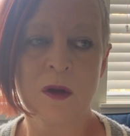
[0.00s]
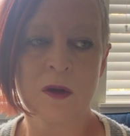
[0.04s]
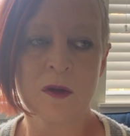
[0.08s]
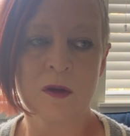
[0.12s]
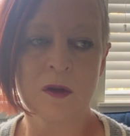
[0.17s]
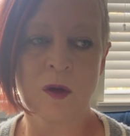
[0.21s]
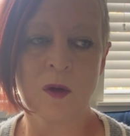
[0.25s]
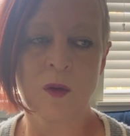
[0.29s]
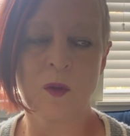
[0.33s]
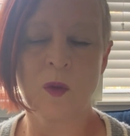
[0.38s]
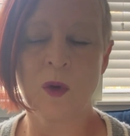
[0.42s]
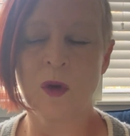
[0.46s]

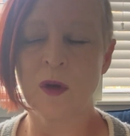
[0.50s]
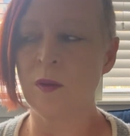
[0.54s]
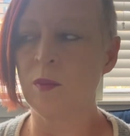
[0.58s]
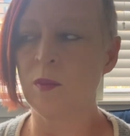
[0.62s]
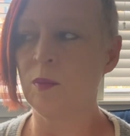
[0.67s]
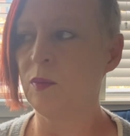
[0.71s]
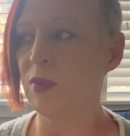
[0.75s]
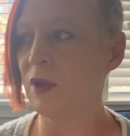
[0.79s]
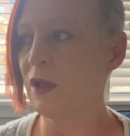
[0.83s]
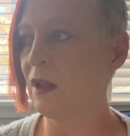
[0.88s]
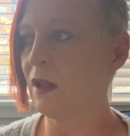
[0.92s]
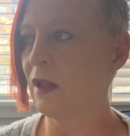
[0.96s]
don't wanna
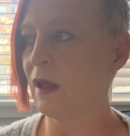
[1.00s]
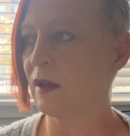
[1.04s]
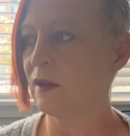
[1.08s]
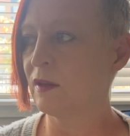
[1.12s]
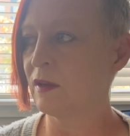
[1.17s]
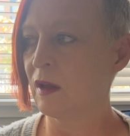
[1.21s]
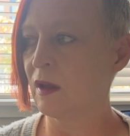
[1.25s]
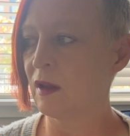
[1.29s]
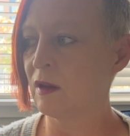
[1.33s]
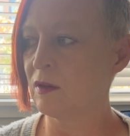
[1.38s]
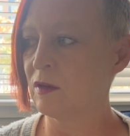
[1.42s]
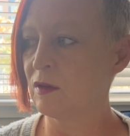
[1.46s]
be like
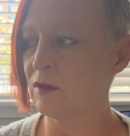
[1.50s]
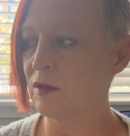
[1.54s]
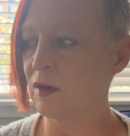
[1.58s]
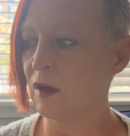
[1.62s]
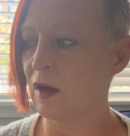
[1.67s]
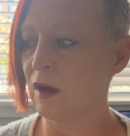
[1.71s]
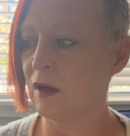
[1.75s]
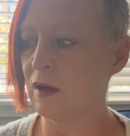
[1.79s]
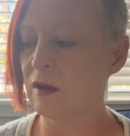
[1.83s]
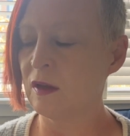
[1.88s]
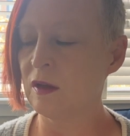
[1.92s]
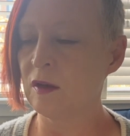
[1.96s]
the other
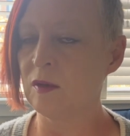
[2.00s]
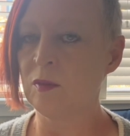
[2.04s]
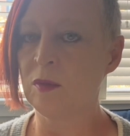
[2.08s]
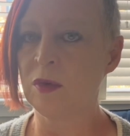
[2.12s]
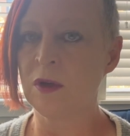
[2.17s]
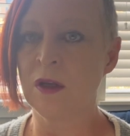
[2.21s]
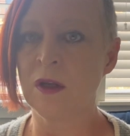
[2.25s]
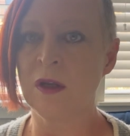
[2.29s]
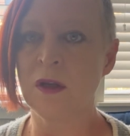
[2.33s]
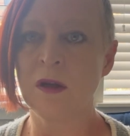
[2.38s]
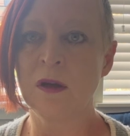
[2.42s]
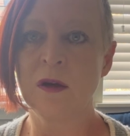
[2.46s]
side and
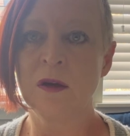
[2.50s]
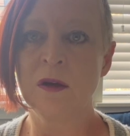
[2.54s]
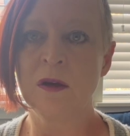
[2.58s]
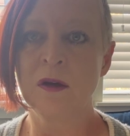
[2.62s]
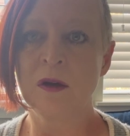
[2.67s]
be